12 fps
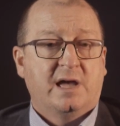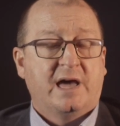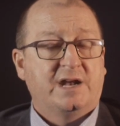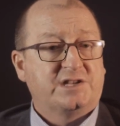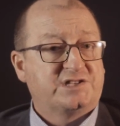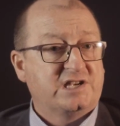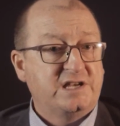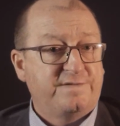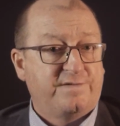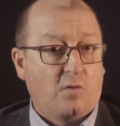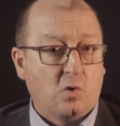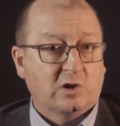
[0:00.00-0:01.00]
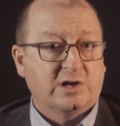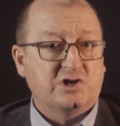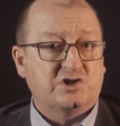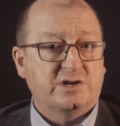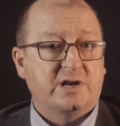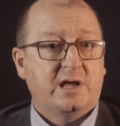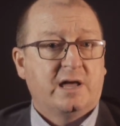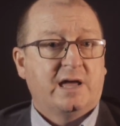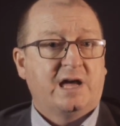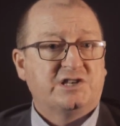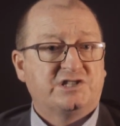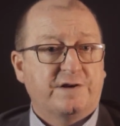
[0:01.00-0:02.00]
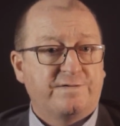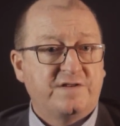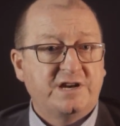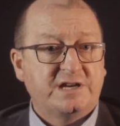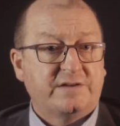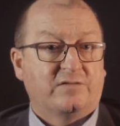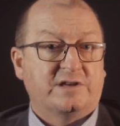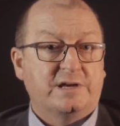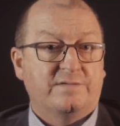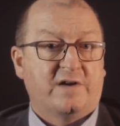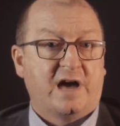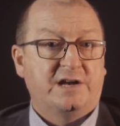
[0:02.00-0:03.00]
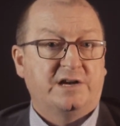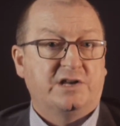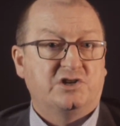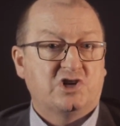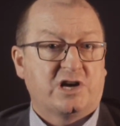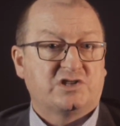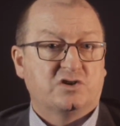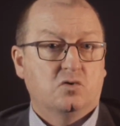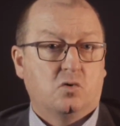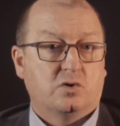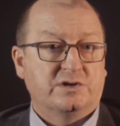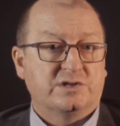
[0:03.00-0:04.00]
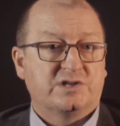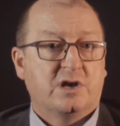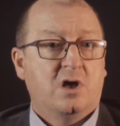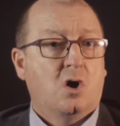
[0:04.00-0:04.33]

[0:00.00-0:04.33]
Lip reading: and a T4 lesion has definitively invaded adjacent organs